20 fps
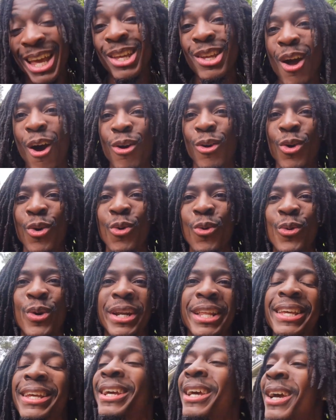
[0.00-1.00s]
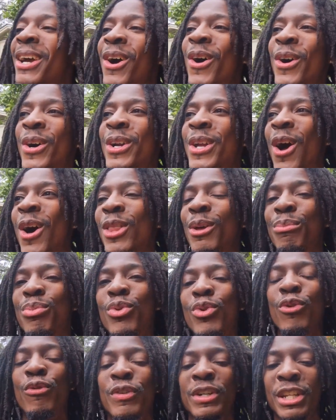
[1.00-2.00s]
y'all cool with it, or y'all
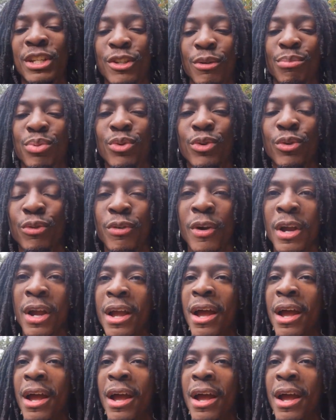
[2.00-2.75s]
approve or disapprove?